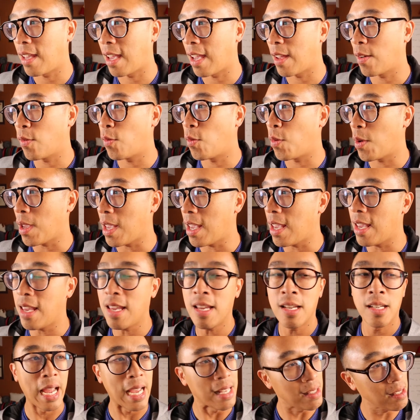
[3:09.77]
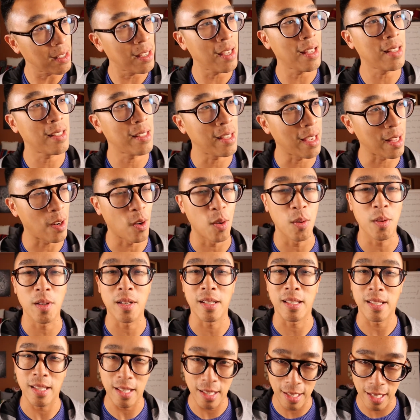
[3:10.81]
can we, as the kids get
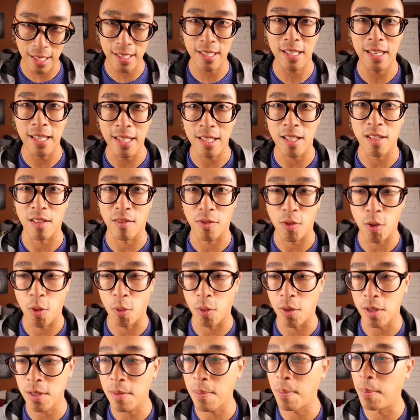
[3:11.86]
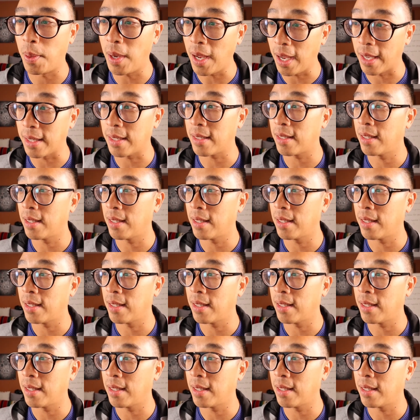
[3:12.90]
older, it gets easier of course, but